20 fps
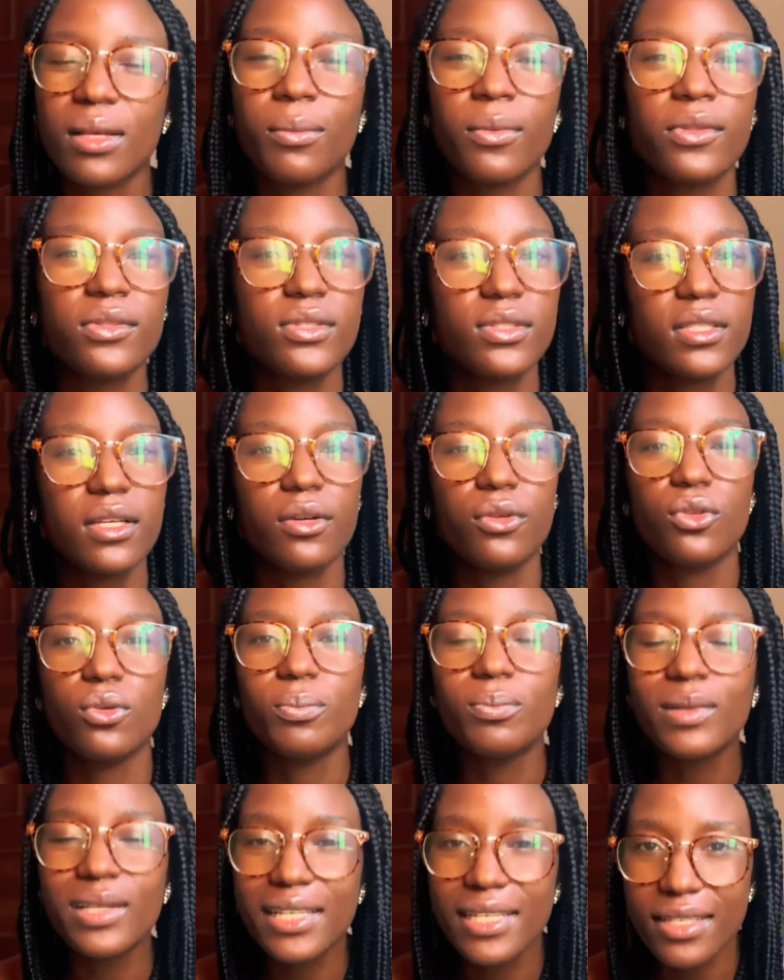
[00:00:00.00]
I'm going to tell you,
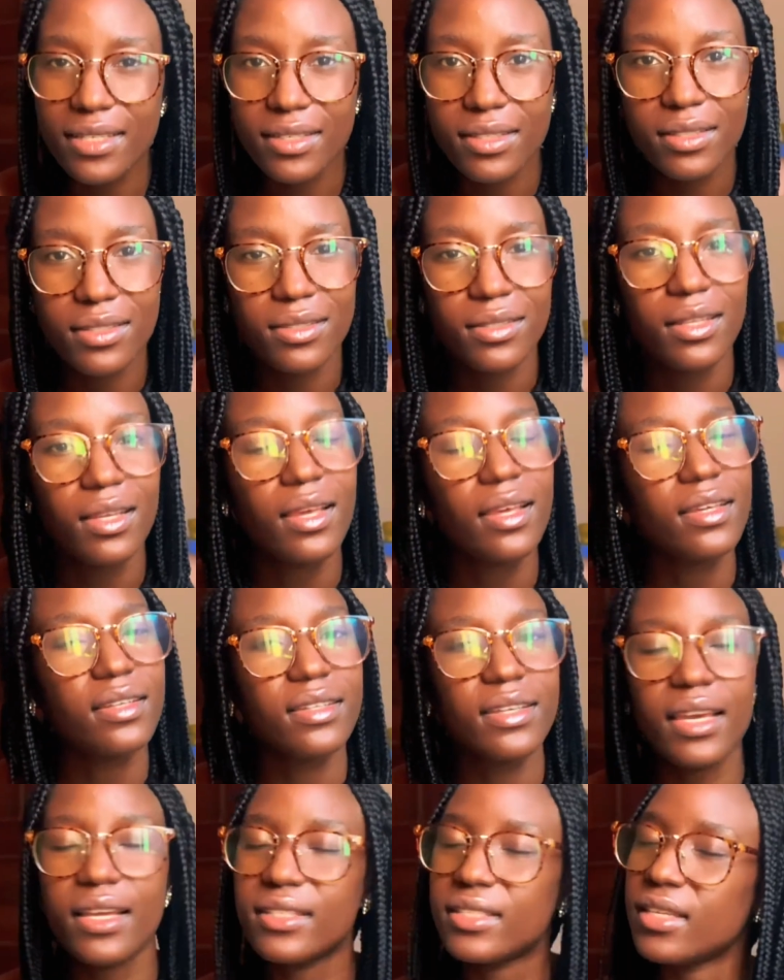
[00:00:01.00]
please
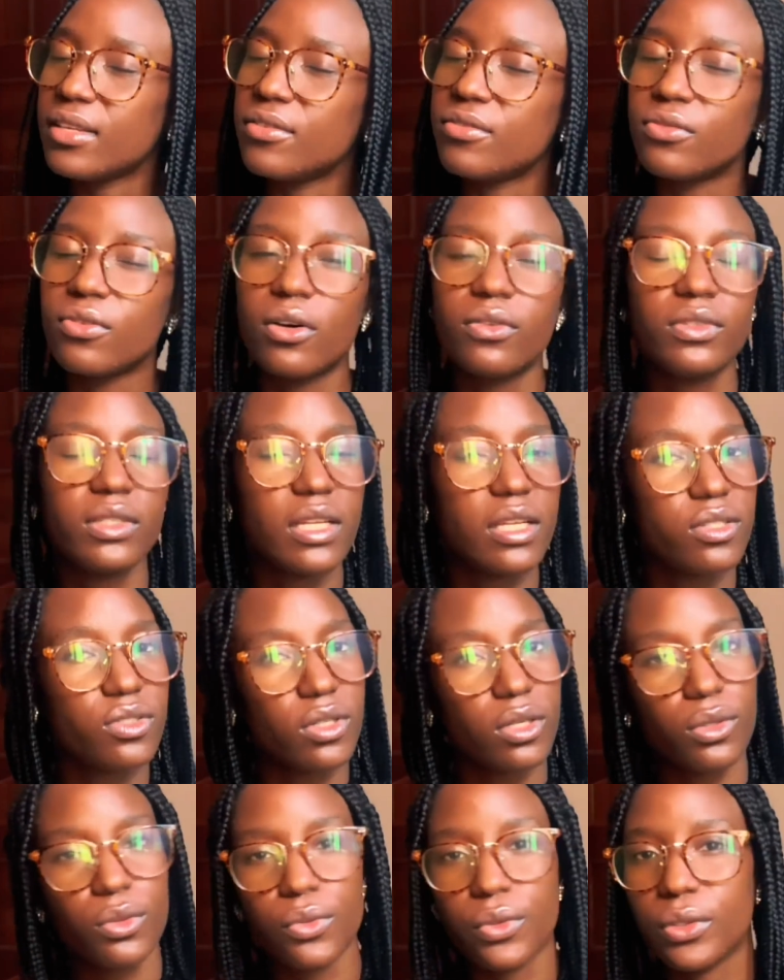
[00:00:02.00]
get involved in
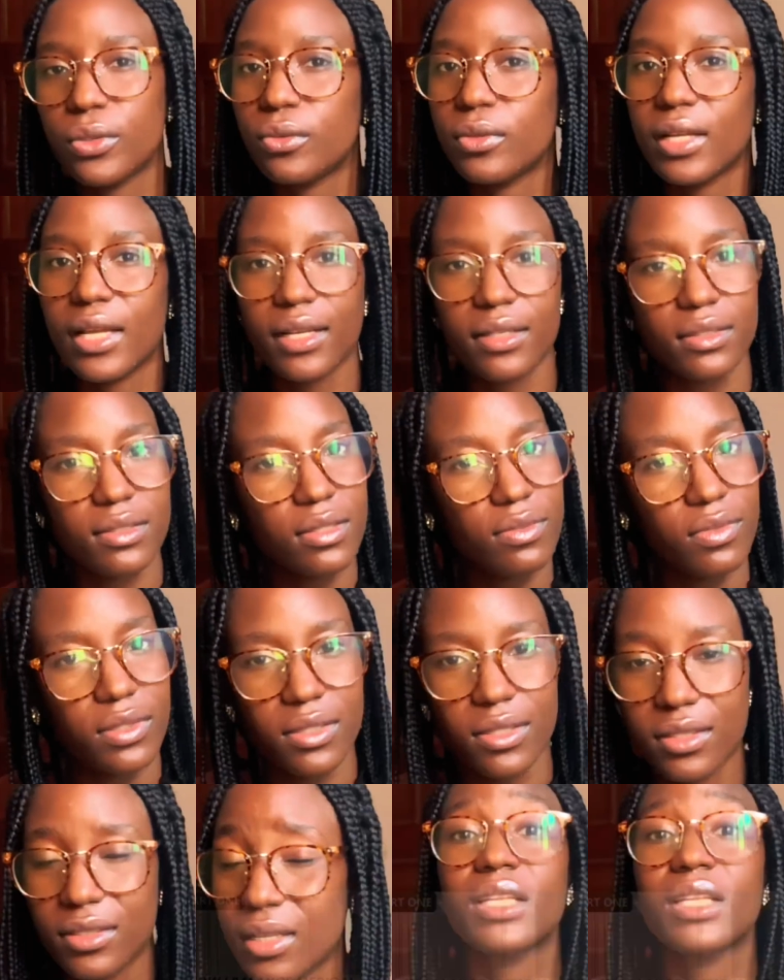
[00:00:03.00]
extracurricular activities.